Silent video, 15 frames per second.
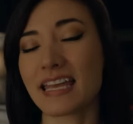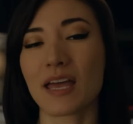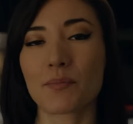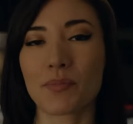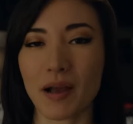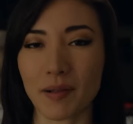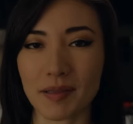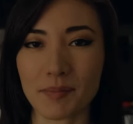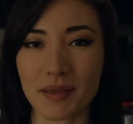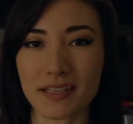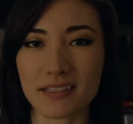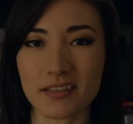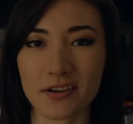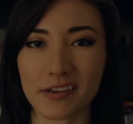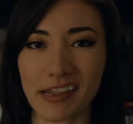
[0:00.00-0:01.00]
It probably
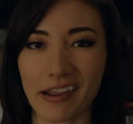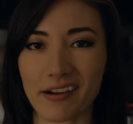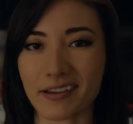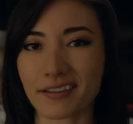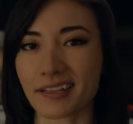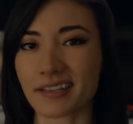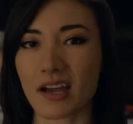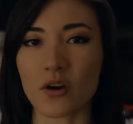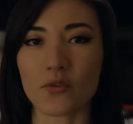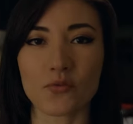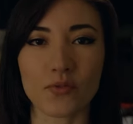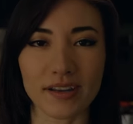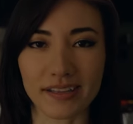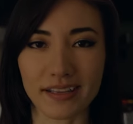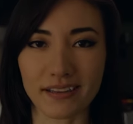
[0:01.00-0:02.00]
means they're carrying like a
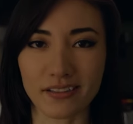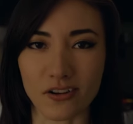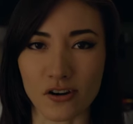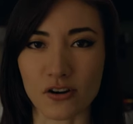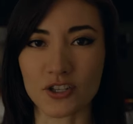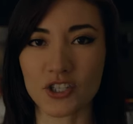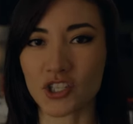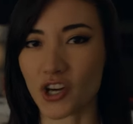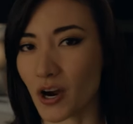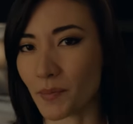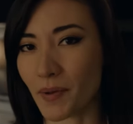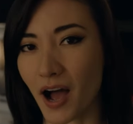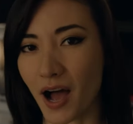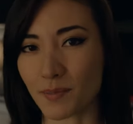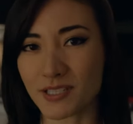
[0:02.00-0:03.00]
really long,
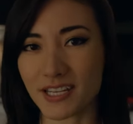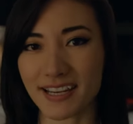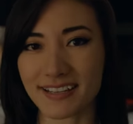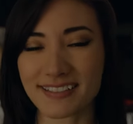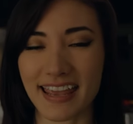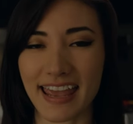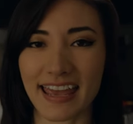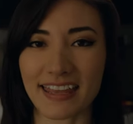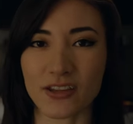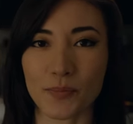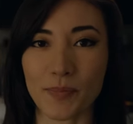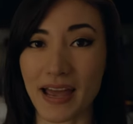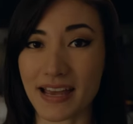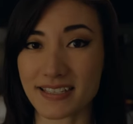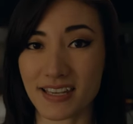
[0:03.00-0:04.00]
sharp object and they're
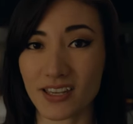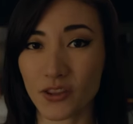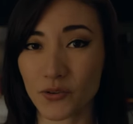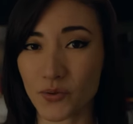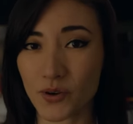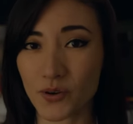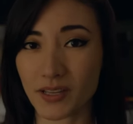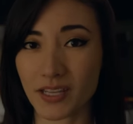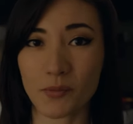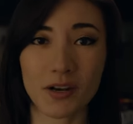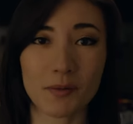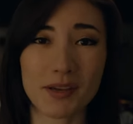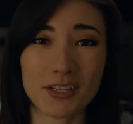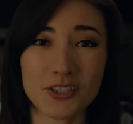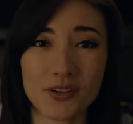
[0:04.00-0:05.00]
passing through and they want
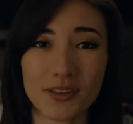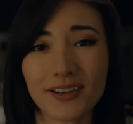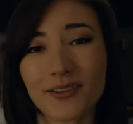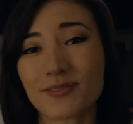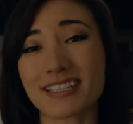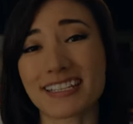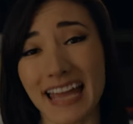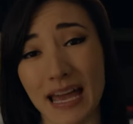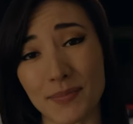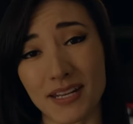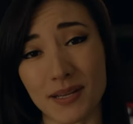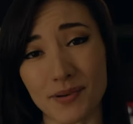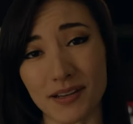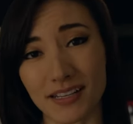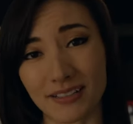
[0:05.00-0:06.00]
to make sure they don't stab
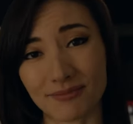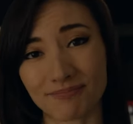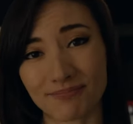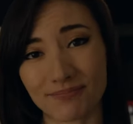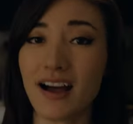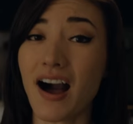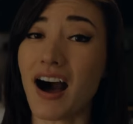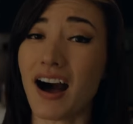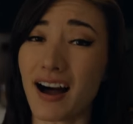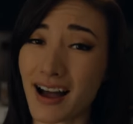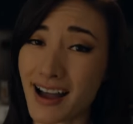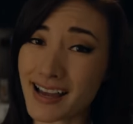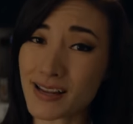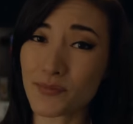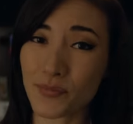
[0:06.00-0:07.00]
anybody. A
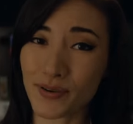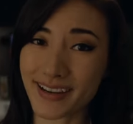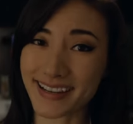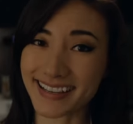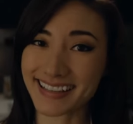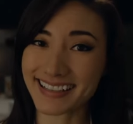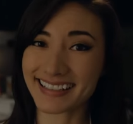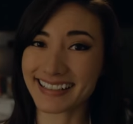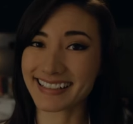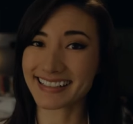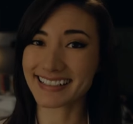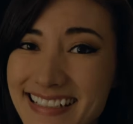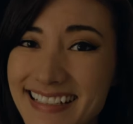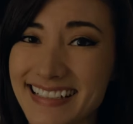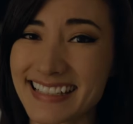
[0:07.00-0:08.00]
hot brick,
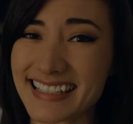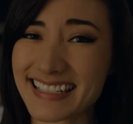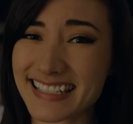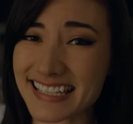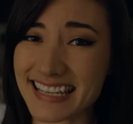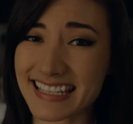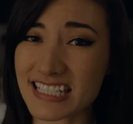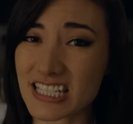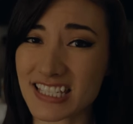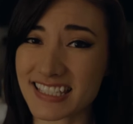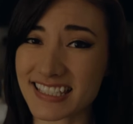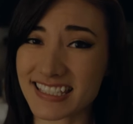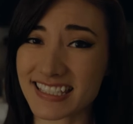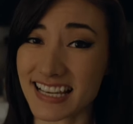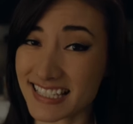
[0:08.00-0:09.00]
this it just
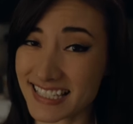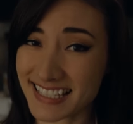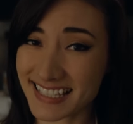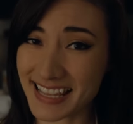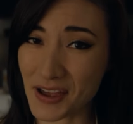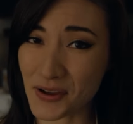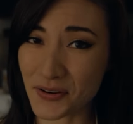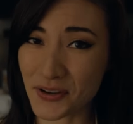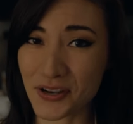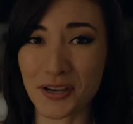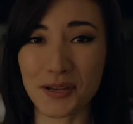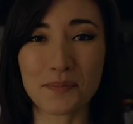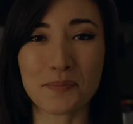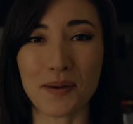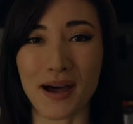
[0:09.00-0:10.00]
doesn't sound
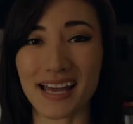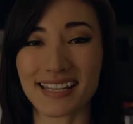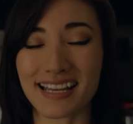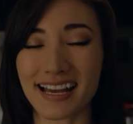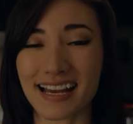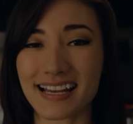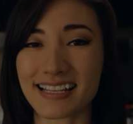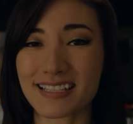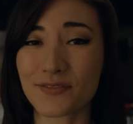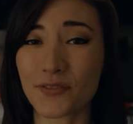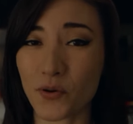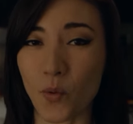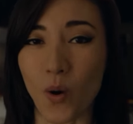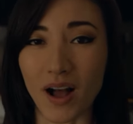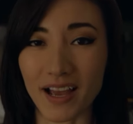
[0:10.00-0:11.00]
good, but uh, it's
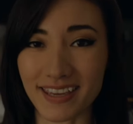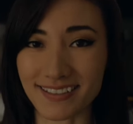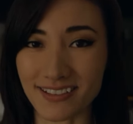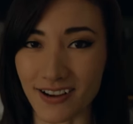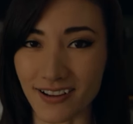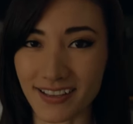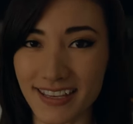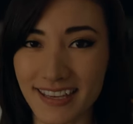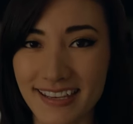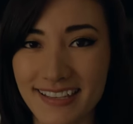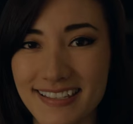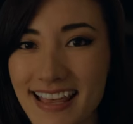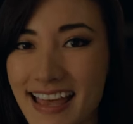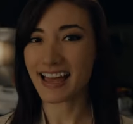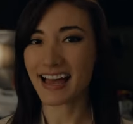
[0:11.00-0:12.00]
for
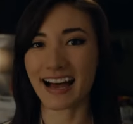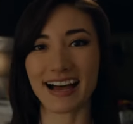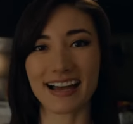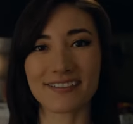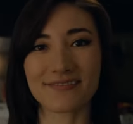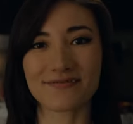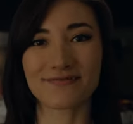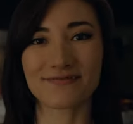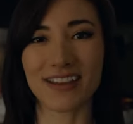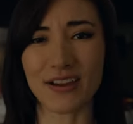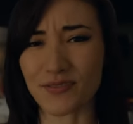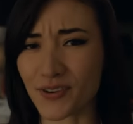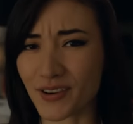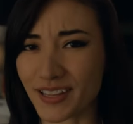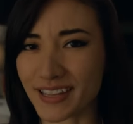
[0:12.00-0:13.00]
walkie-talkies. I've
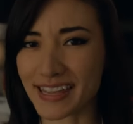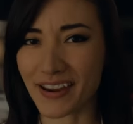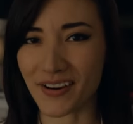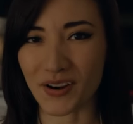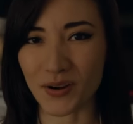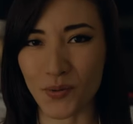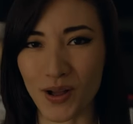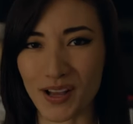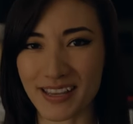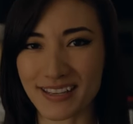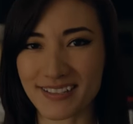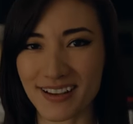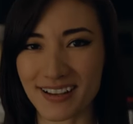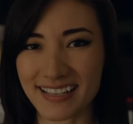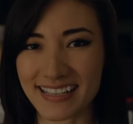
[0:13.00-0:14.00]
never really carried a
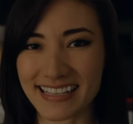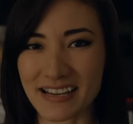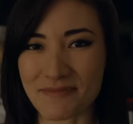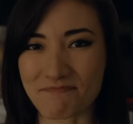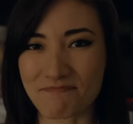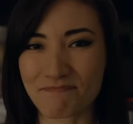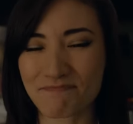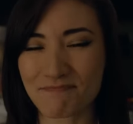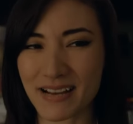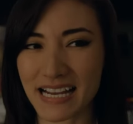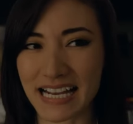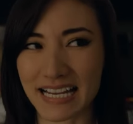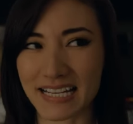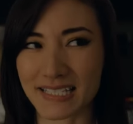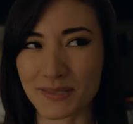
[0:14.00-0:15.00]
walkie-talkie. I'm
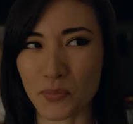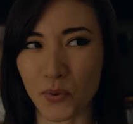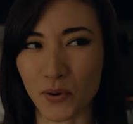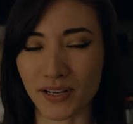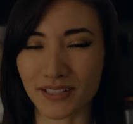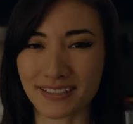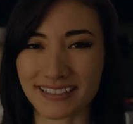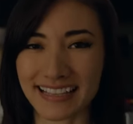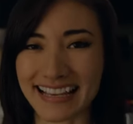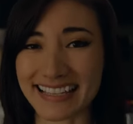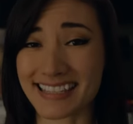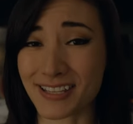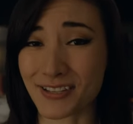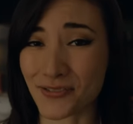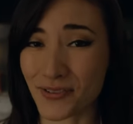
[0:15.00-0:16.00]
kind of spoiled as
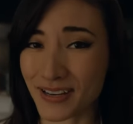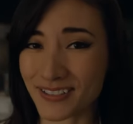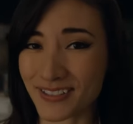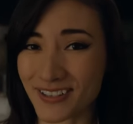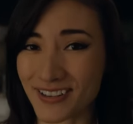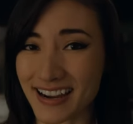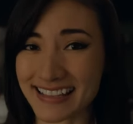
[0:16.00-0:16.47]
the director.